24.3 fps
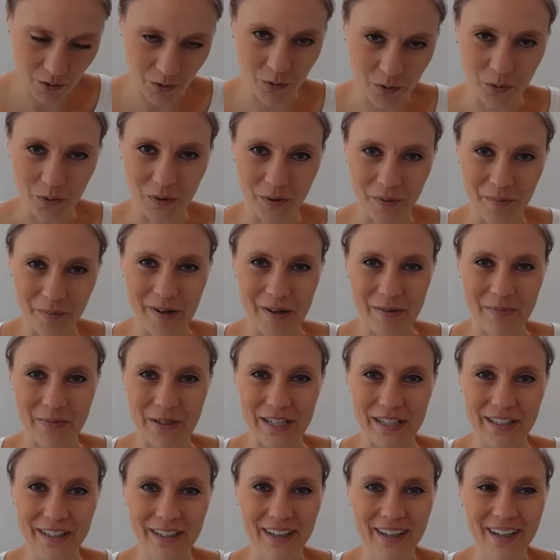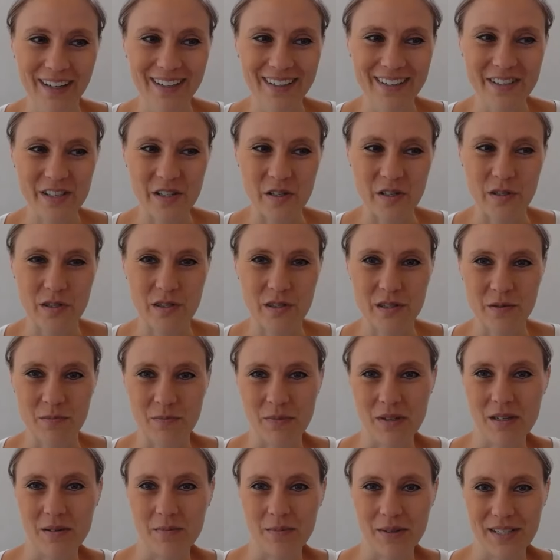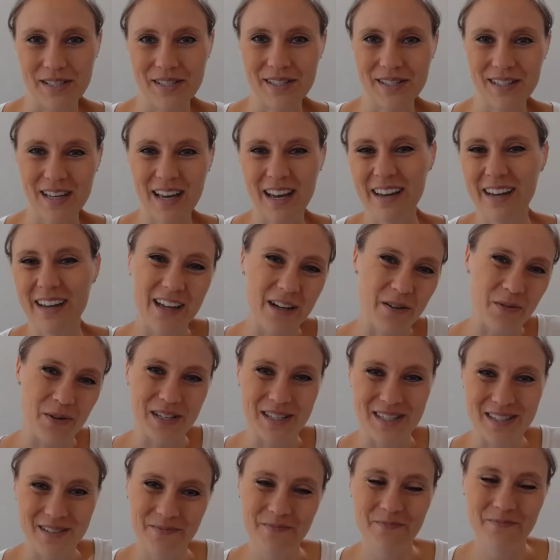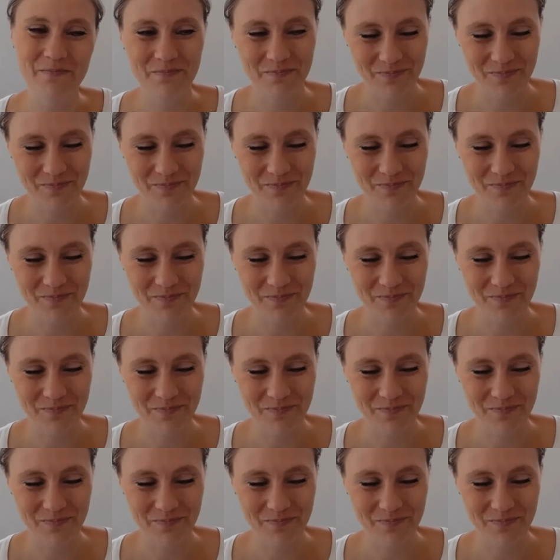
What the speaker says: Or maybe just to me, it makes, anyways.